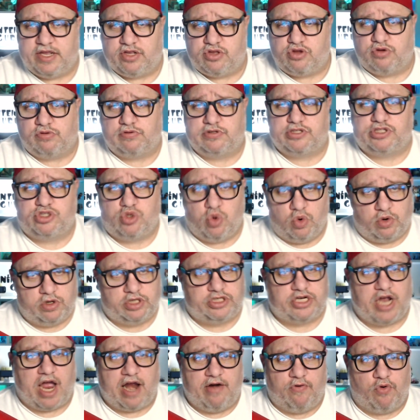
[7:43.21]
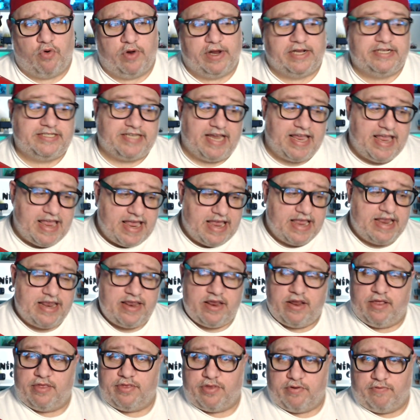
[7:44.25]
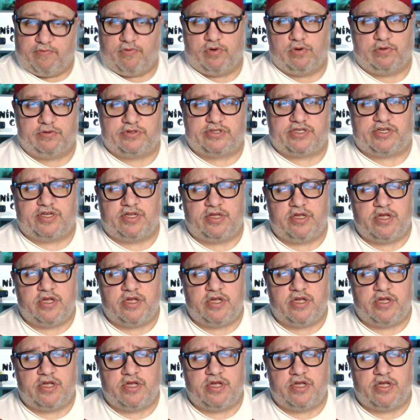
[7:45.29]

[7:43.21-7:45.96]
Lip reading: to store gyroids in the Roost.